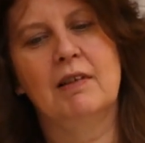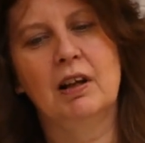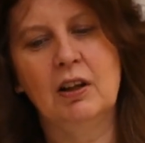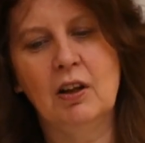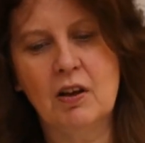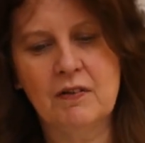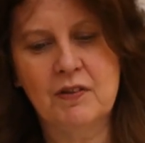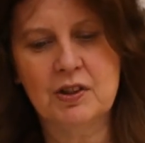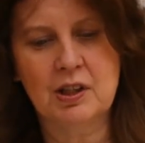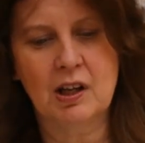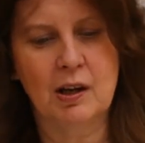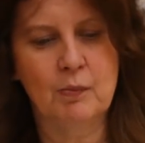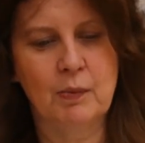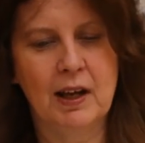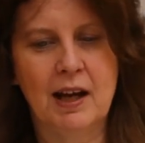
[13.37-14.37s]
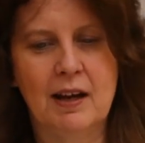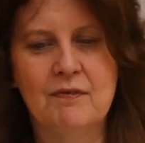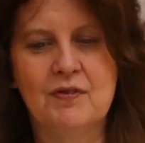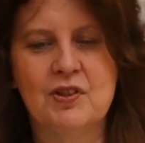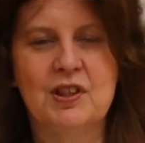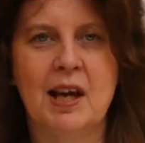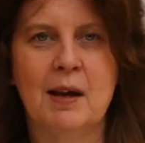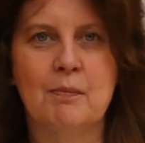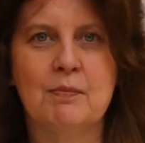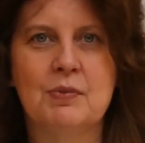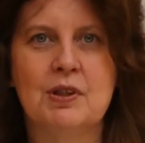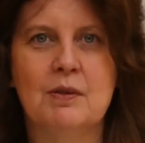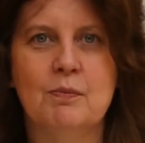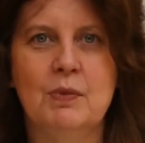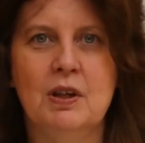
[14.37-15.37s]
A lot of the time we have
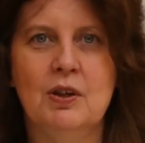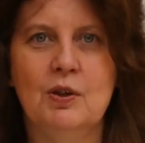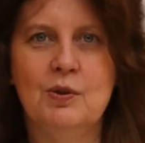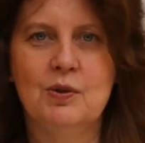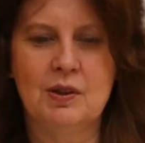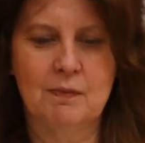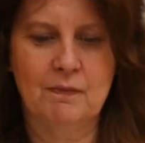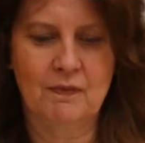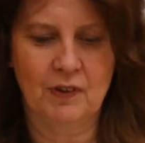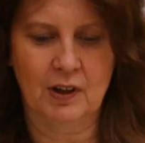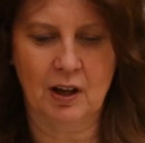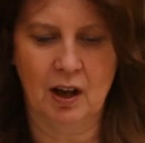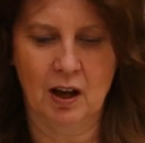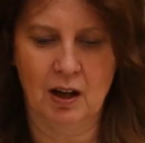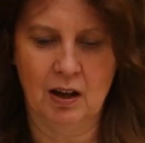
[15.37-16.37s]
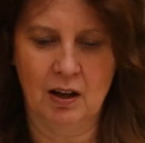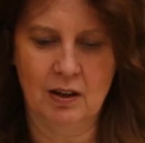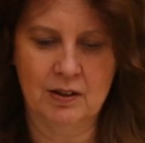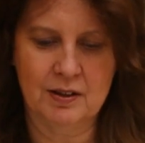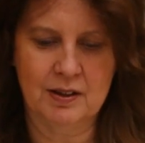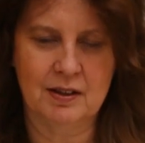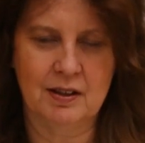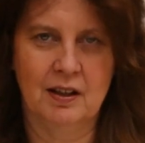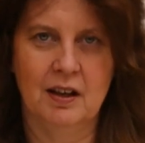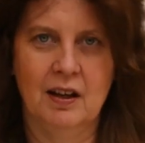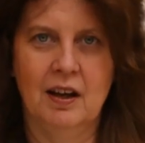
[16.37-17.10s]
stamps and we use them for cards